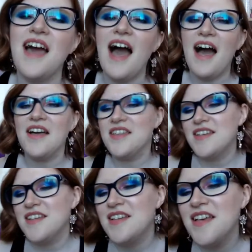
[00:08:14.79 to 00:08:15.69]
Yeah.
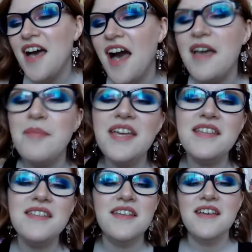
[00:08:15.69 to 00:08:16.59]
I
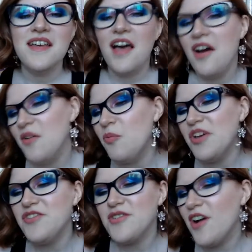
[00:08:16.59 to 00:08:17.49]
mean,
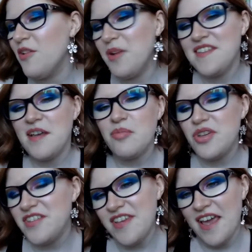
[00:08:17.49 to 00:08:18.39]
we should always
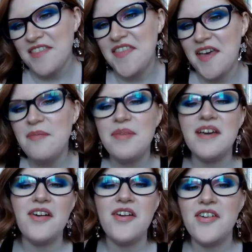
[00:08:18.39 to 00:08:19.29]
appreciate them
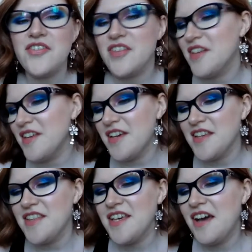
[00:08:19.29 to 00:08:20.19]
because
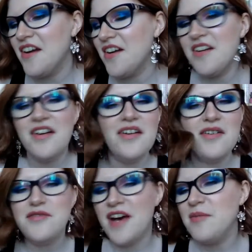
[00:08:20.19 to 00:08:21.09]
they are
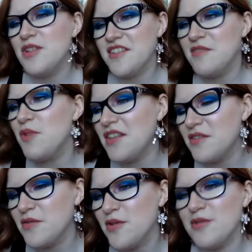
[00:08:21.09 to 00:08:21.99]
fabulous and
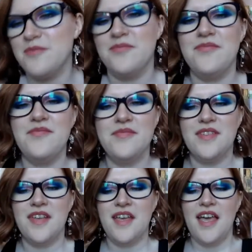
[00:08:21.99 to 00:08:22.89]
wonderful.
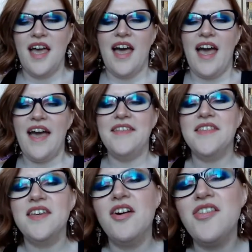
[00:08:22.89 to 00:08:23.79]

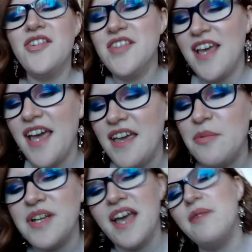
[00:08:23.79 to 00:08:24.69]
And the other day
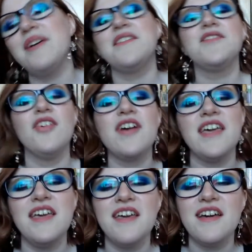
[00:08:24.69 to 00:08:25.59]
when I was
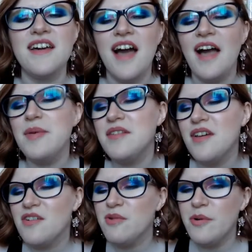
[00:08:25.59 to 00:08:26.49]
talking, I mean,
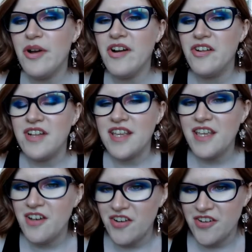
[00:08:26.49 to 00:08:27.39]
we were on
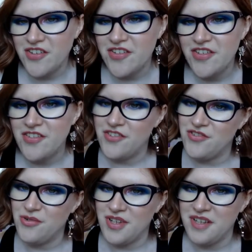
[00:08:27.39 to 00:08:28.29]
Eeyore's
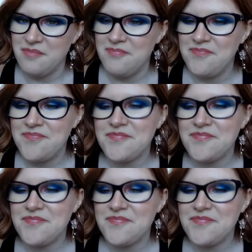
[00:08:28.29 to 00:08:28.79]
stream,